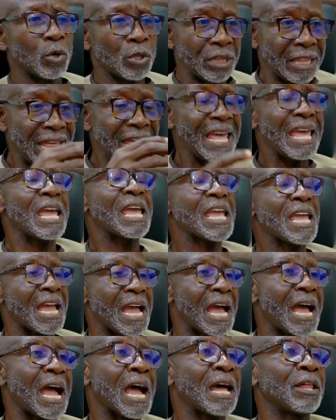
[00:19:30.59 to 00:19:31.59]
They
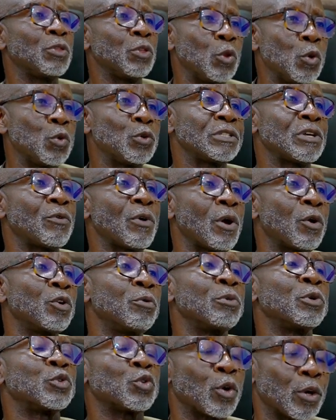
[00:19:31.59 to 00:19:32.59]
are those that we are going to
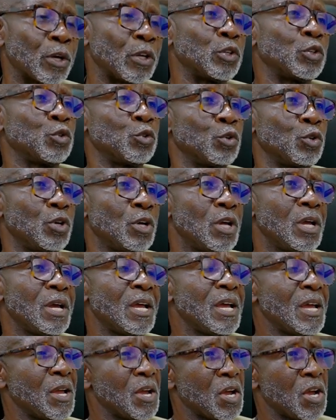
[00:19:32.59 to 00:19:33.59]
be talking to
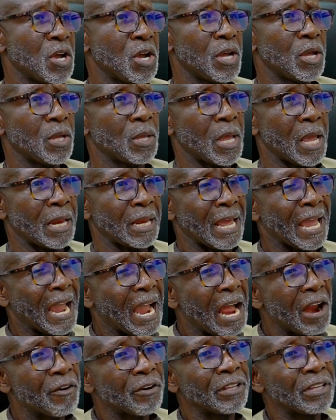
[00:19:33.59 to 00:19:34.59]
and
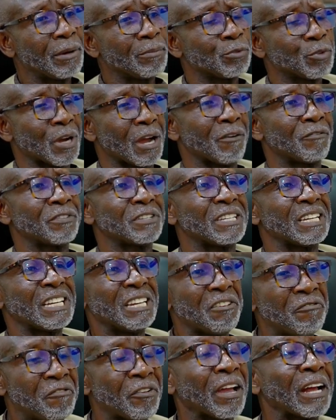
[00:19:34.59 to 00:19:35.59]
encourage them to have
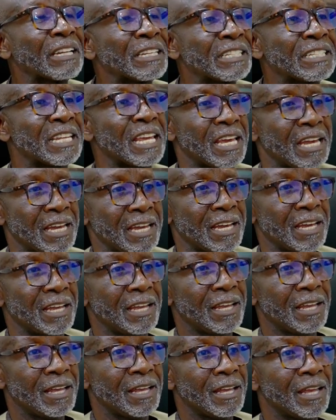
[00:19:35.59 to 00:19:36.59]
significant stake
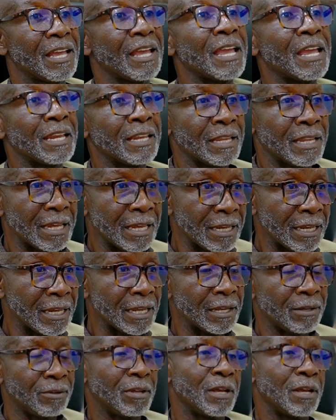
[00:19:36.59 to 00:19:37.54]
in it.